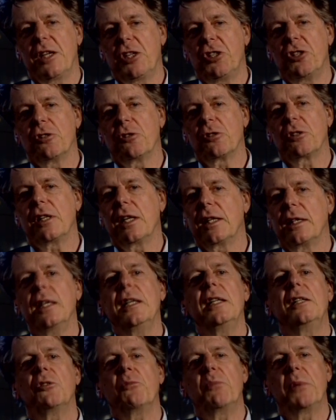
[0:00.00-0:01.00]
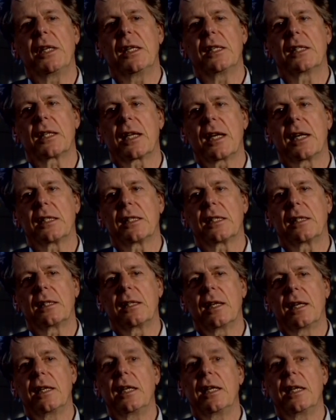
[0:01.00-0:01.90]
issues that need to be discussed